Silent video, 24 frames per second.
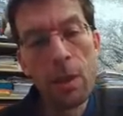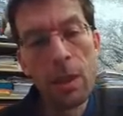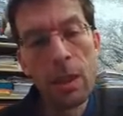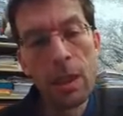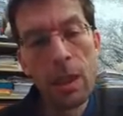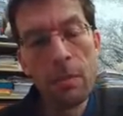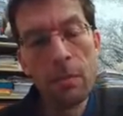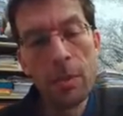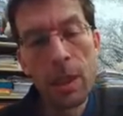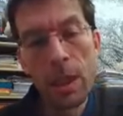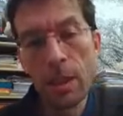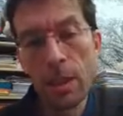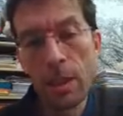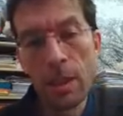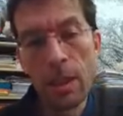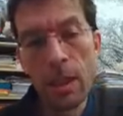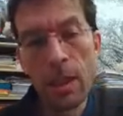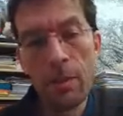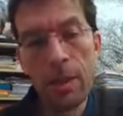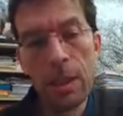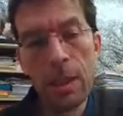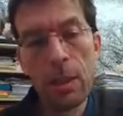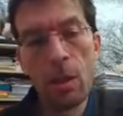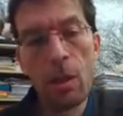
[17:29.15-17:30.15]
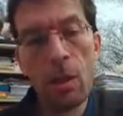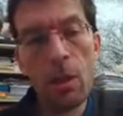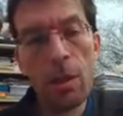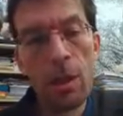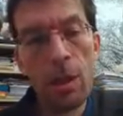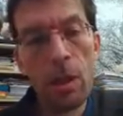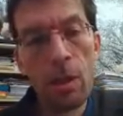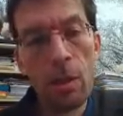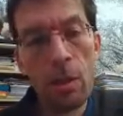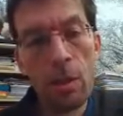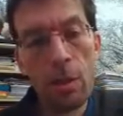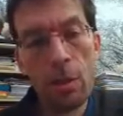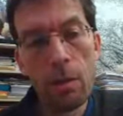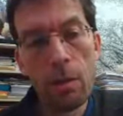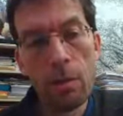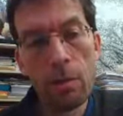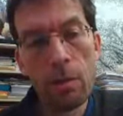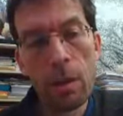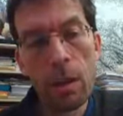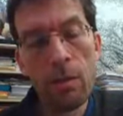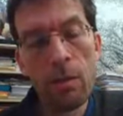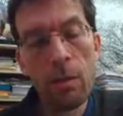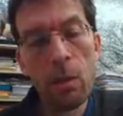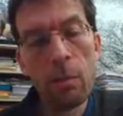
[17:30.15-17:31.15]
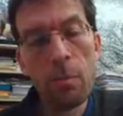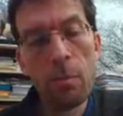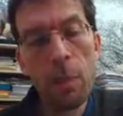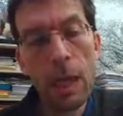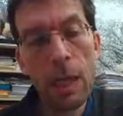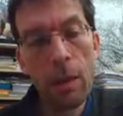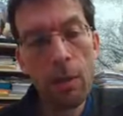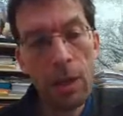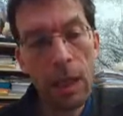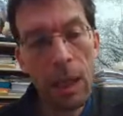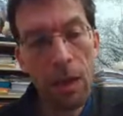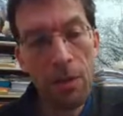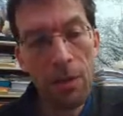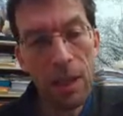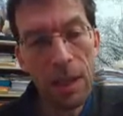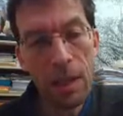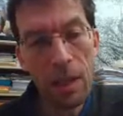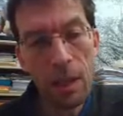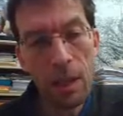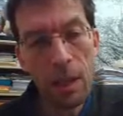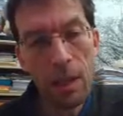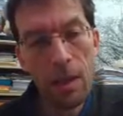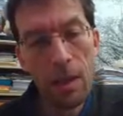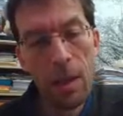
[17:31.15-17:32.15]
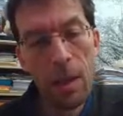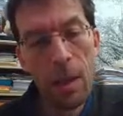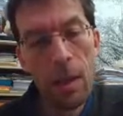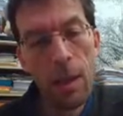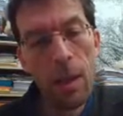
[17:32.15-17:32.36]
It seems that there is another even bigger cavity,